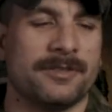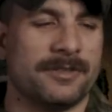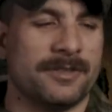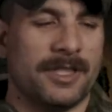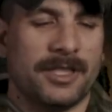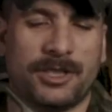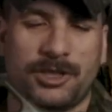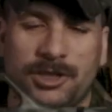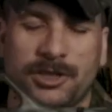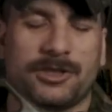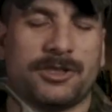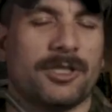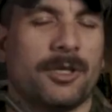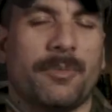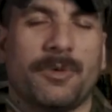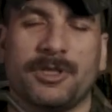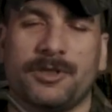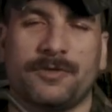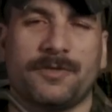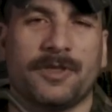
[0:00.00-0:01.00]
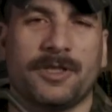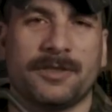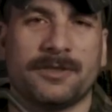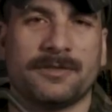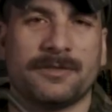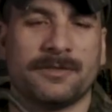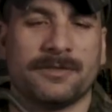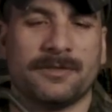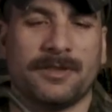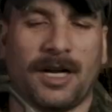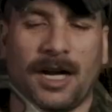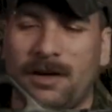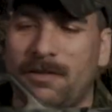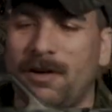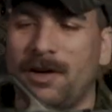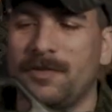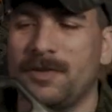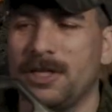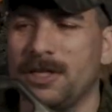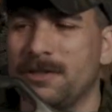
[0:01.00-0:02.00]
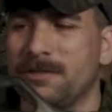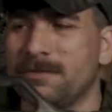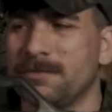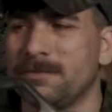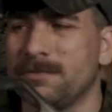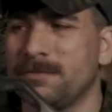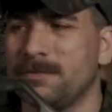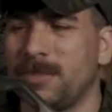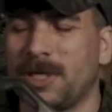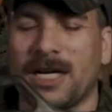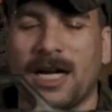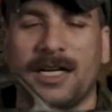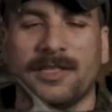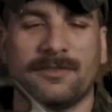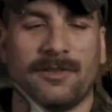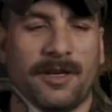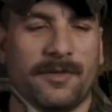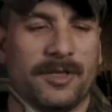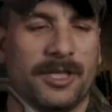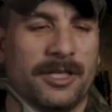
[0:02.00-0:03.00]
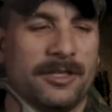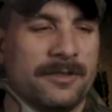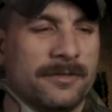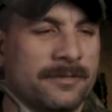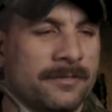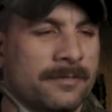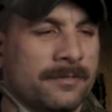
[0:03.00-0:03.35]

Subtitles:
It's just so much fun. I love it. My guys love it.